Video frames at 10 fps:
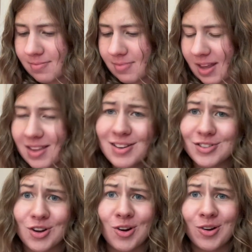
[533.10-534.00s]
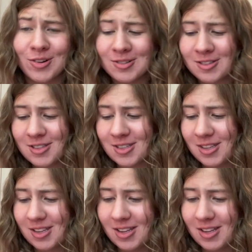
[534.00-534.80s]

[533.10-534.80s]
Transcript: I think it's Ours.